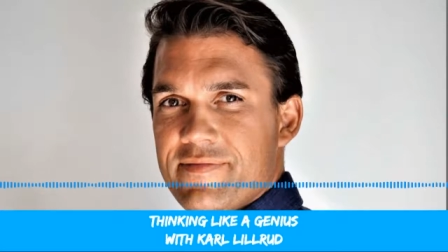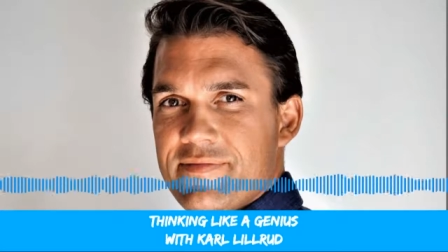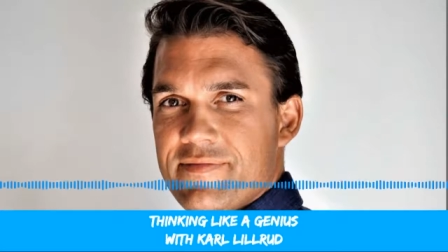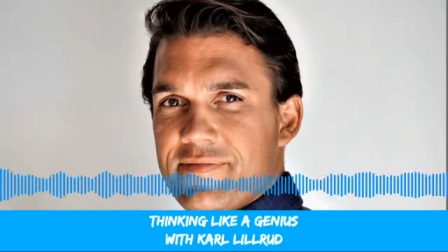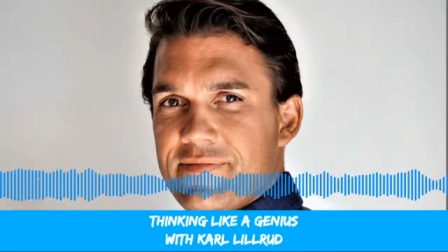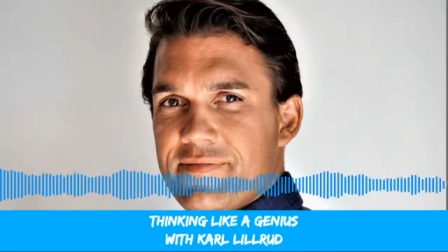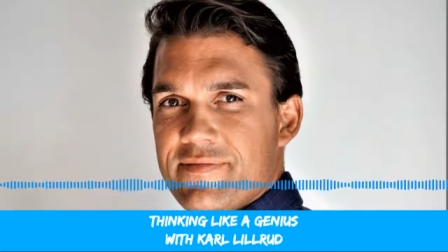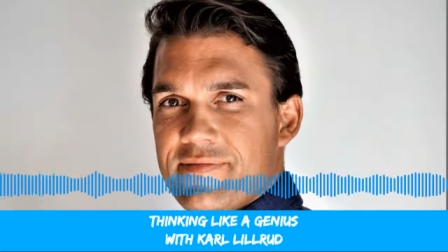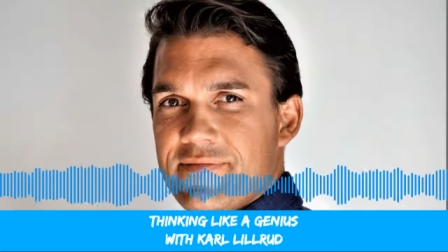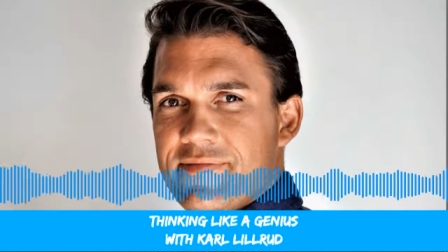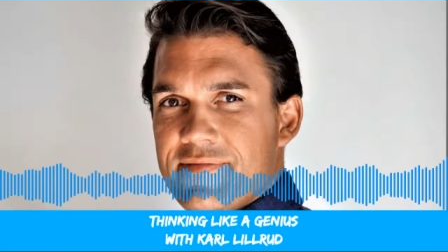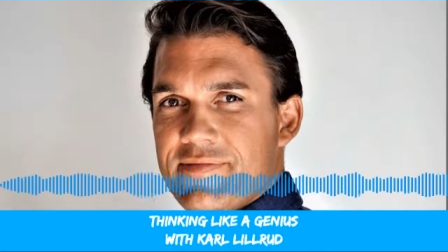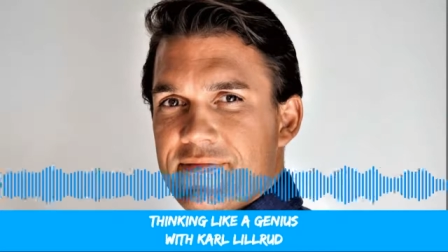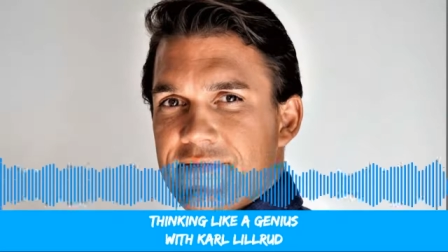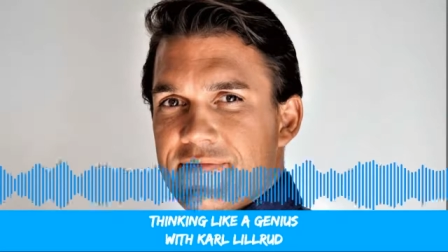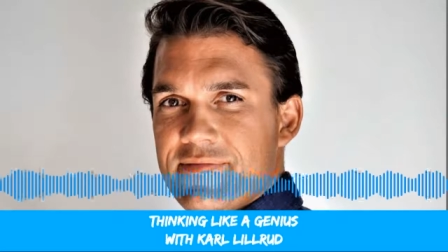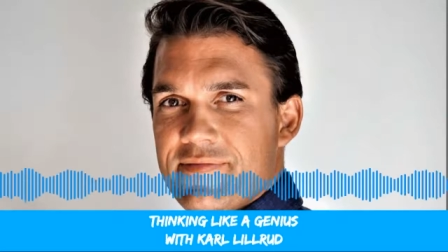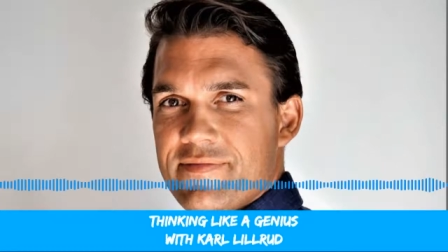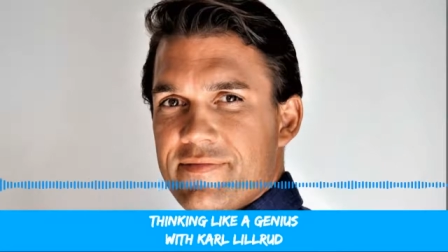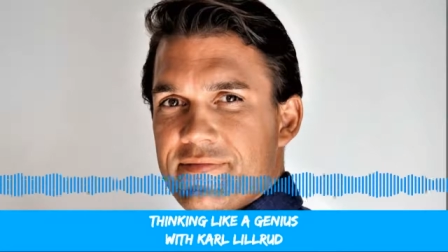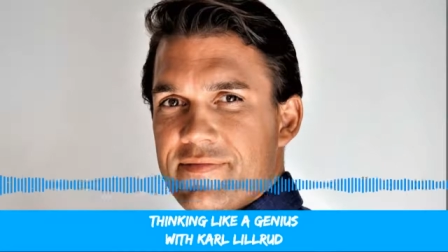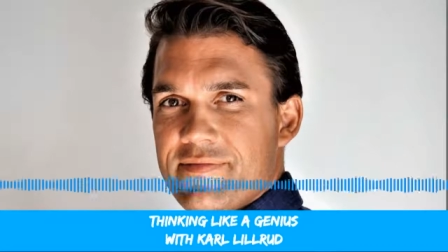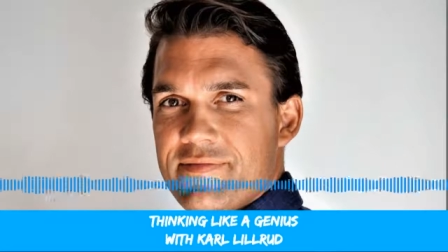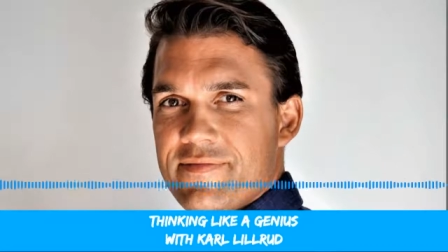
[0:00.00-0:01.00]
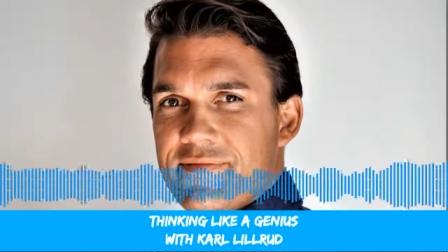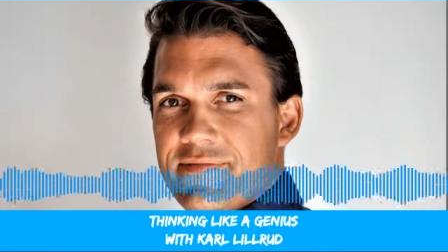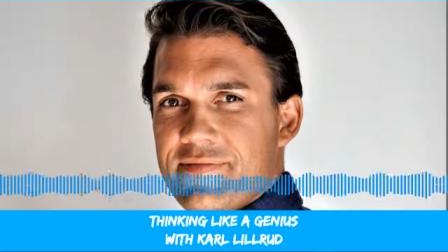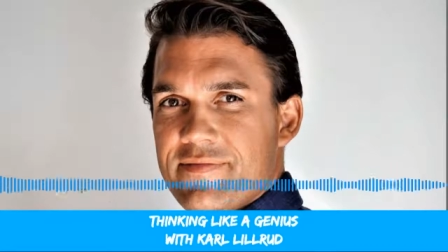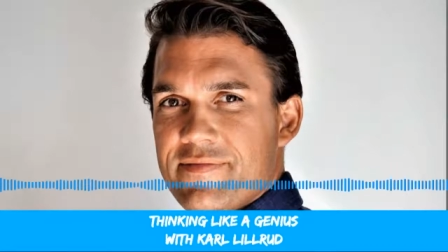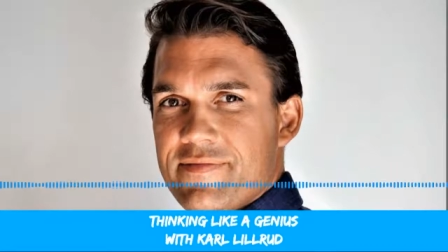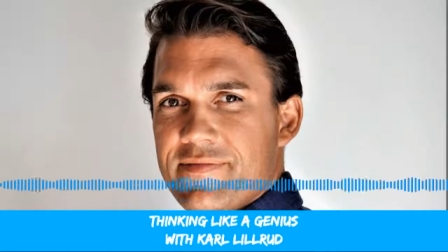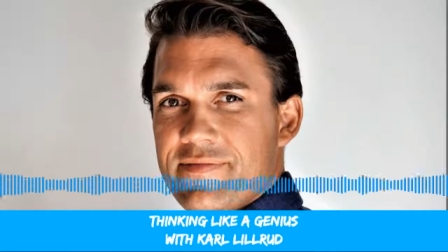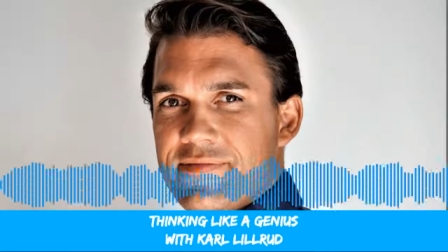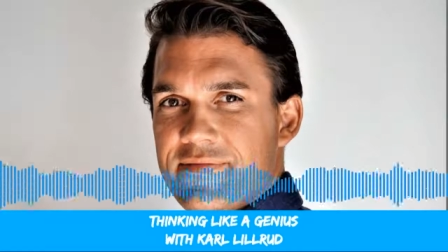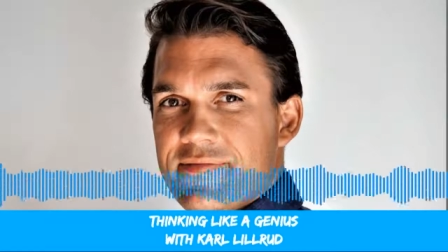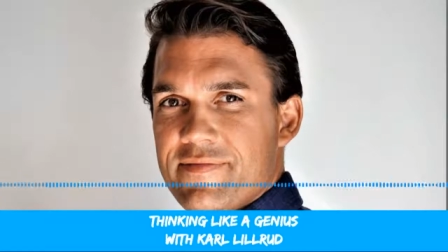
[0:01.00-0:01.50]
because memorizing
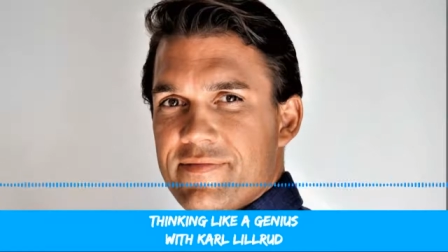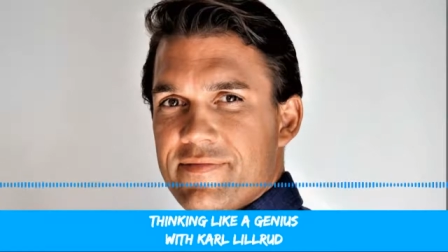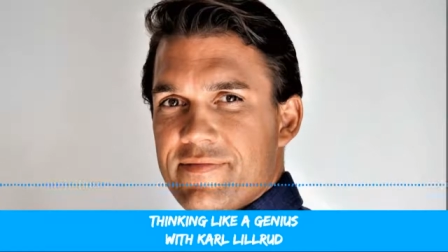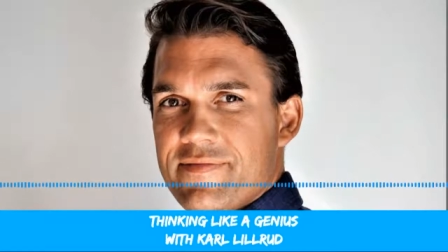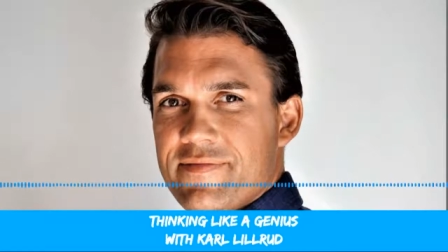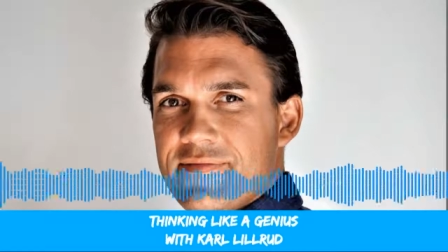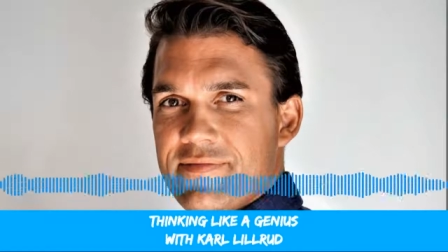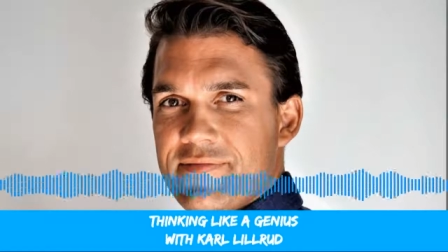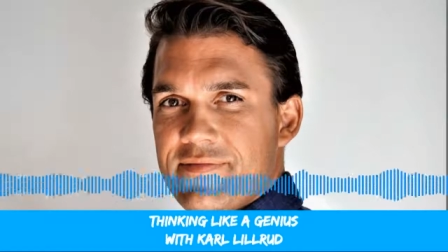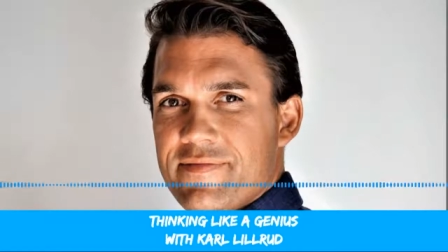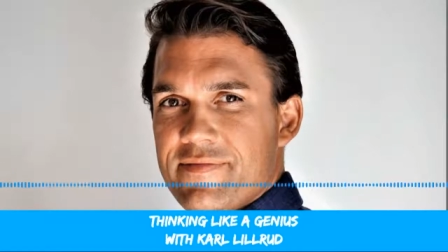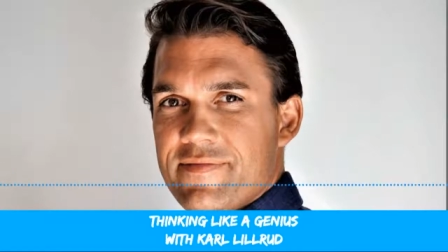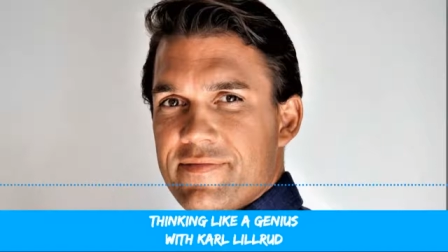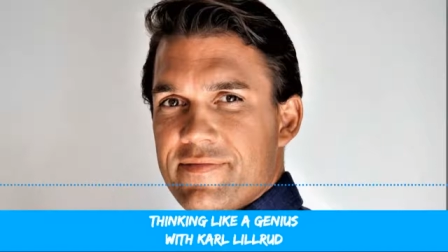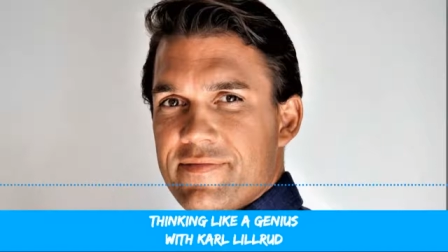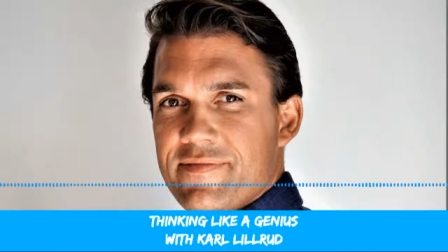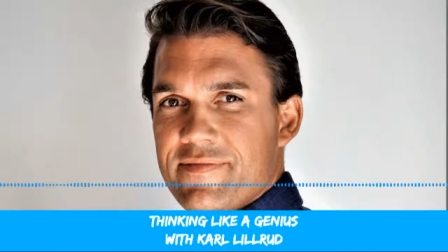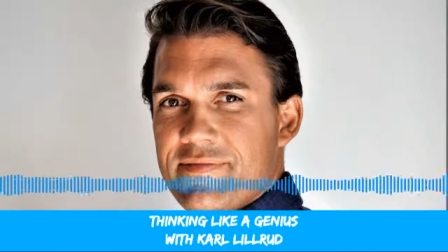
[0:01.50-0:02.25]
does not connect